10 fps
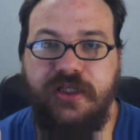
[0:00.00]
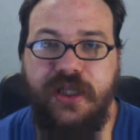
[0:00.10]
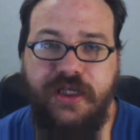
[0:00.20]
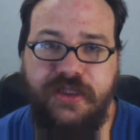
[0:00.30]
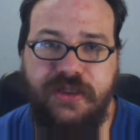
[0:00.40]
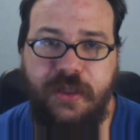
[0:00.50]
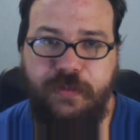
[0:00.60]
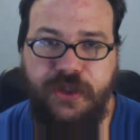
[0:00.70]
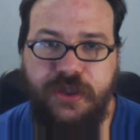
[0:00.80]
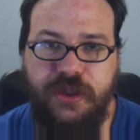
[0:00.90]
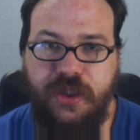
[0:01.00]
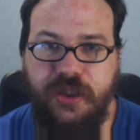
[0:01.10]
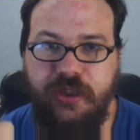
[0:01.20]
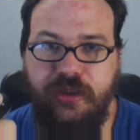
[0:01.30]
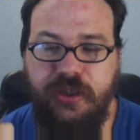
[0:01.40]
as an antiseptic.
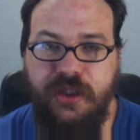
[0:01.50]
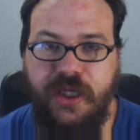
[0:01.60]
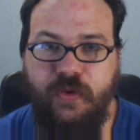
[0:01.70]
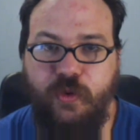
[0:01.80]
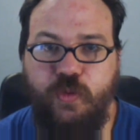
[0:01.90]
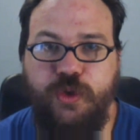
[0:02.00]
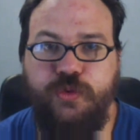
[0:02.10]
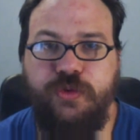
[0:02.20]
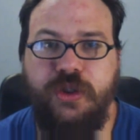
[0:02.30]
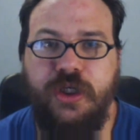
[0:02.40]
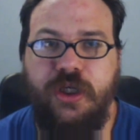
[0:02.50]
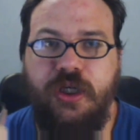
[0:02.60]
It can clean out a wound.